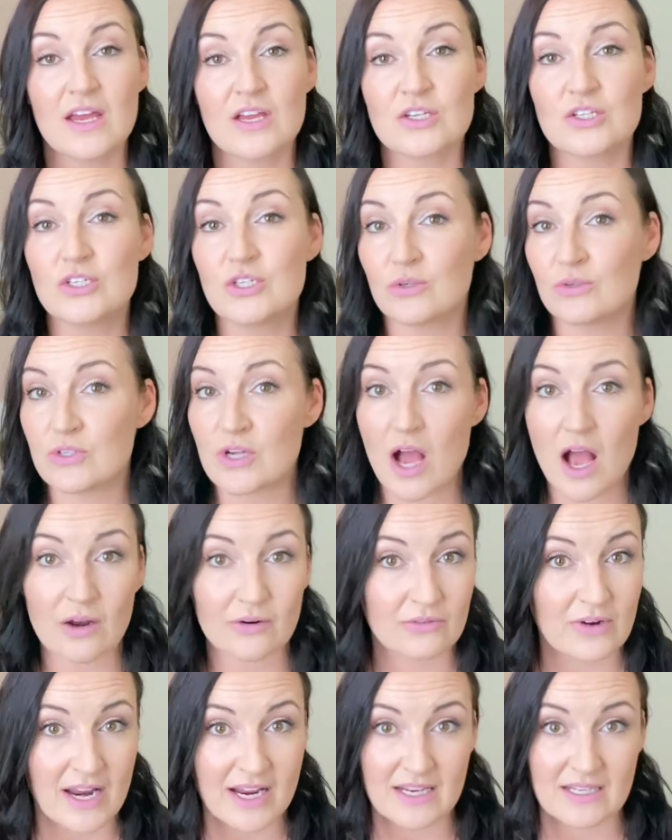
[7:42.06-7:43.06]
Do not
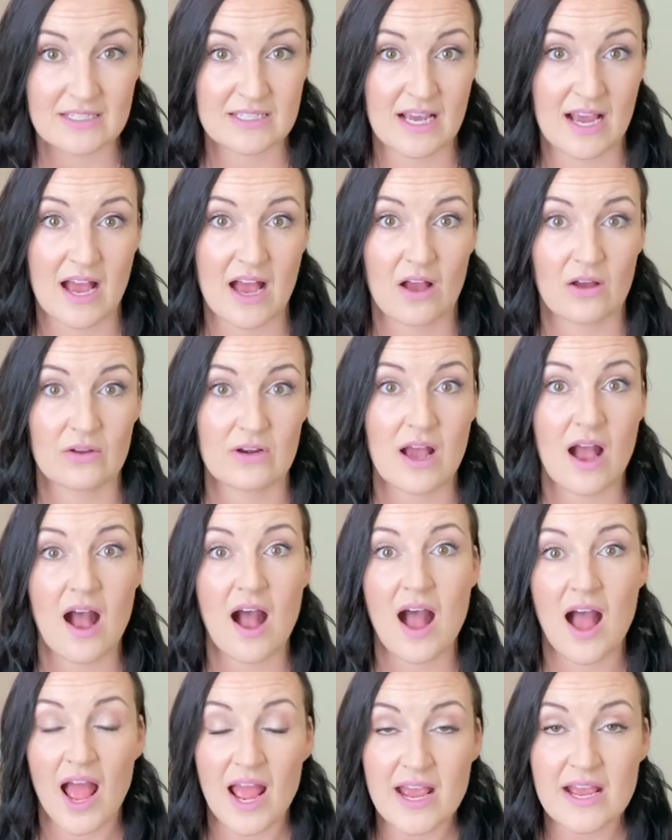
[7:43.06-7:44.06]
write down,
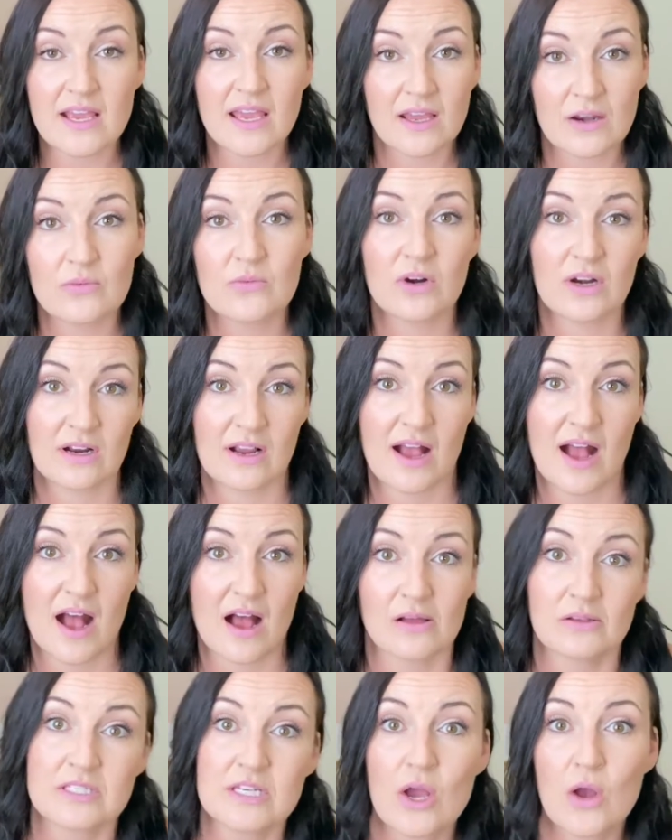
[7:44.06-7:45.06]
I can work
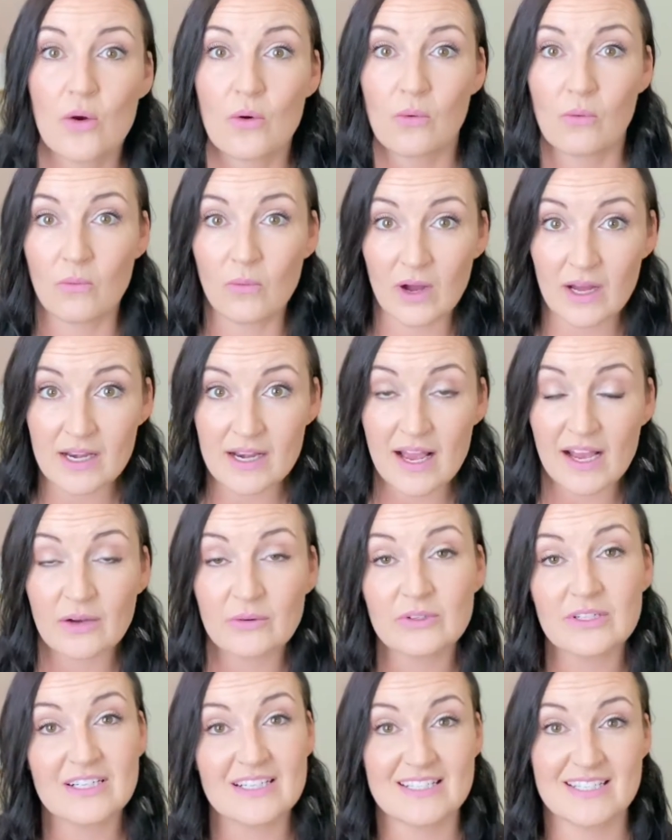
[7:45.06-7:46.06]
out 1
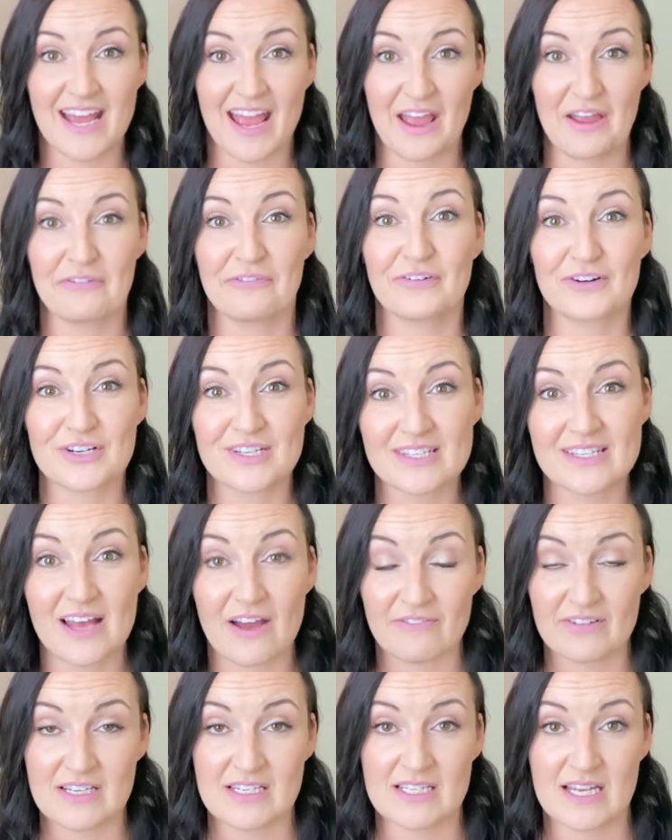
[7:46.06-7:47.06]
hour a day for
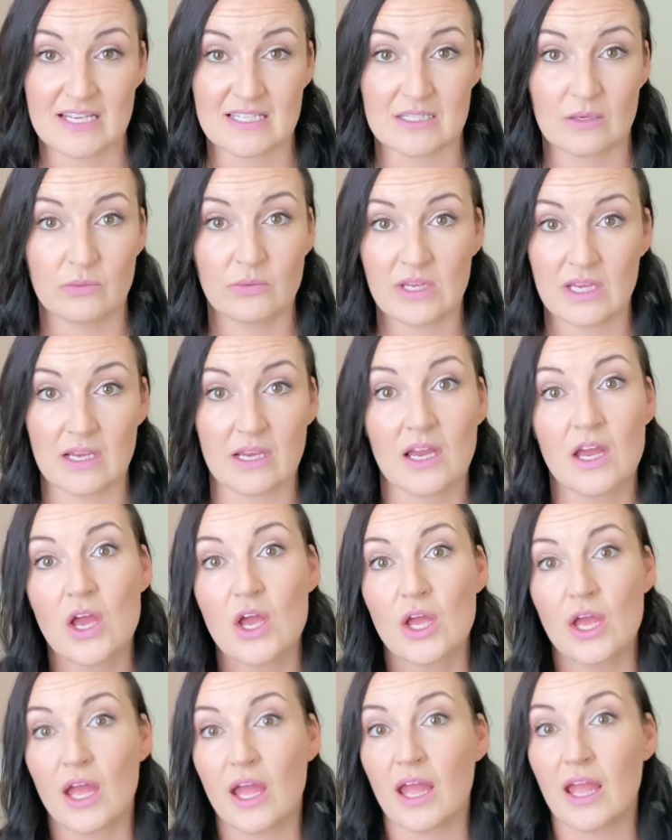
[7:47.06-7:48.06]
7 days a week.
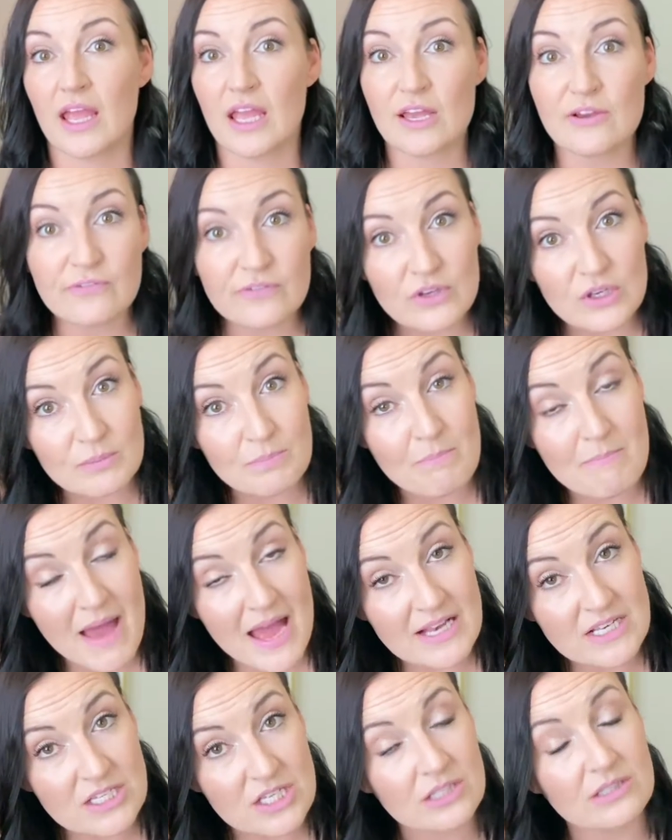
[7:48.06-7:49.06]
If
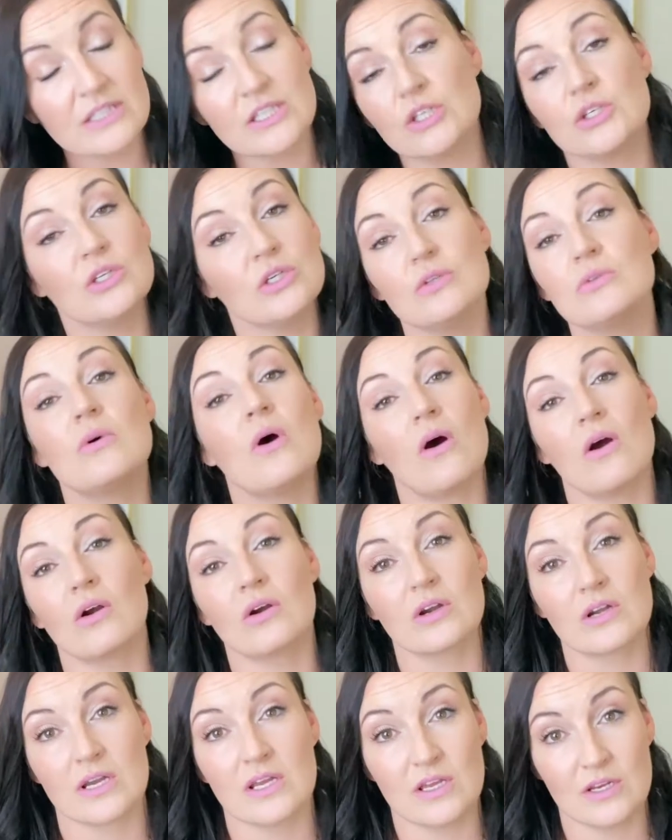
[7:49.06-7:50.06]
mentally you
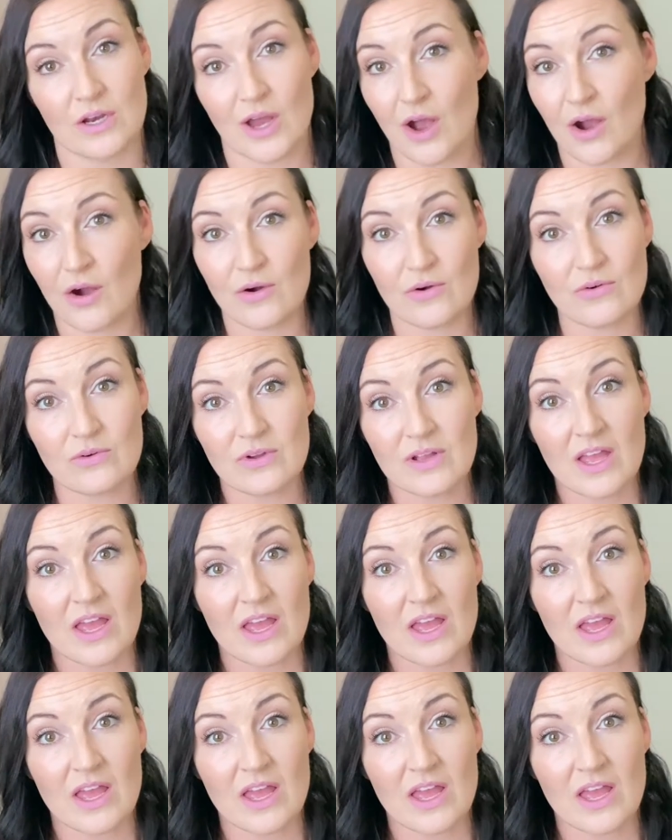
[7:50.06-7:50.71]
already know